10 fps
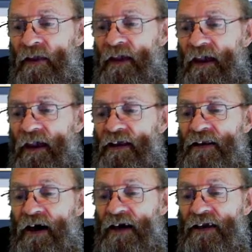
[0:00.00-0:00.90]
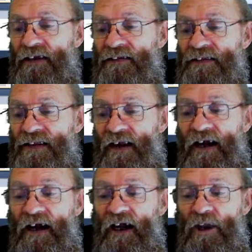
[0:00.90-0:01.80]
and I can
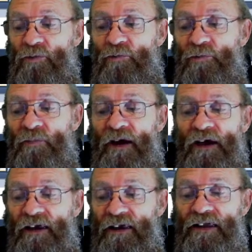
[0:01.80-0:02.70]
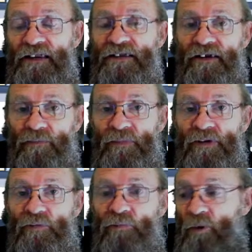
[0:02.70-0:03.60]
drive my interrupt
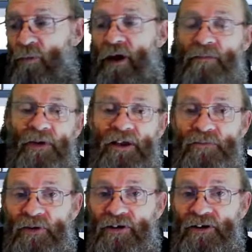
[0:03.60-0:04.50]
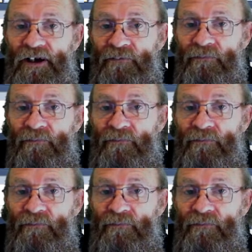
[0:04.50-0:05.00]
from my main program.